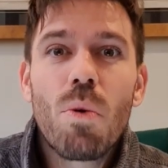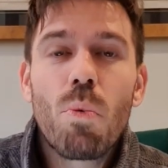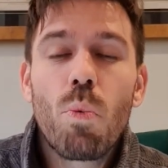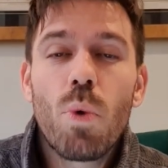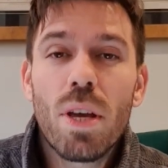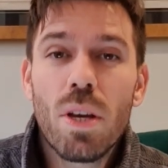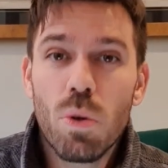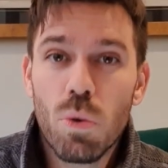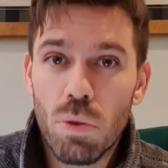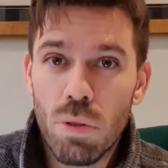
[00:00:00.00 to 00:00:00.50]

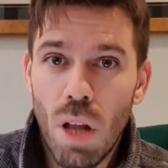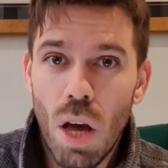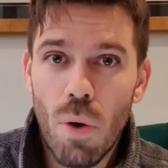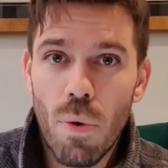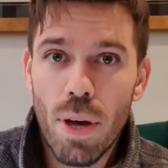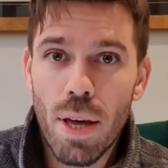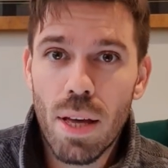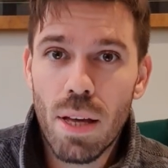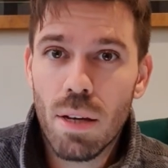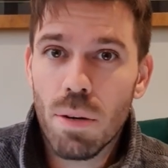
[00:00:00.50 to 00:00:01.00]
We all
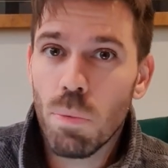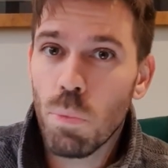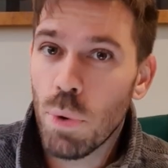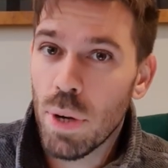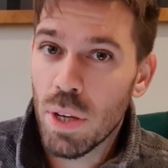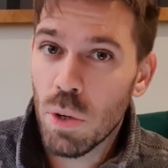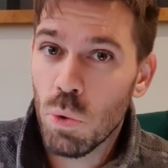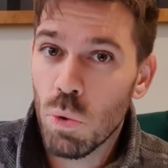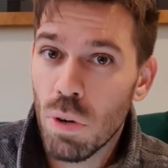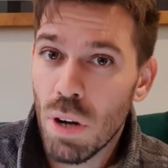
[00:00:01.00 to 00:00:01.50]
know it,
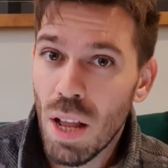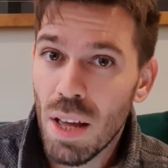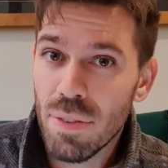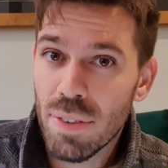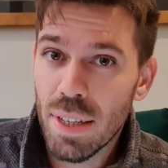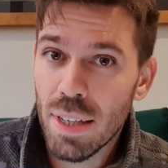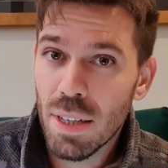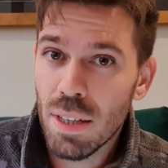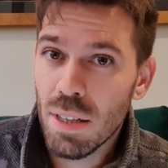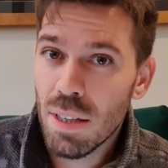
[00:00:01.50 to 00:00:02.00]
we all love
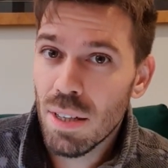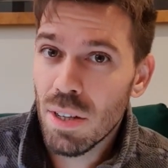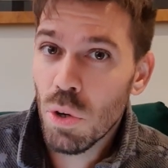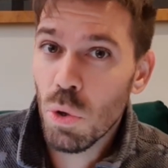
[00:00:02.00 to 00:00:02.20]
it.